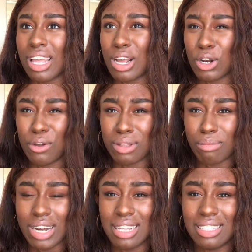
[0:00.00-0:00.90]
like clothing
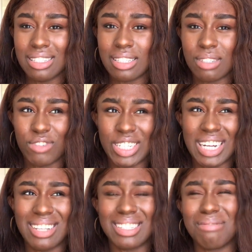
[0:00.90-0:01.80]
brands reach
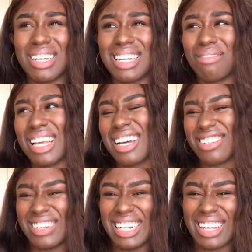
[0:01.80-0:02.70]
out to me and I'm like, I
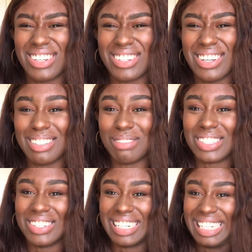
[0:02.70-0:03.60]
don't really like your clothes, I'm
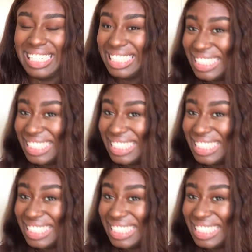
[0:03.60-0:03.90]
sorry.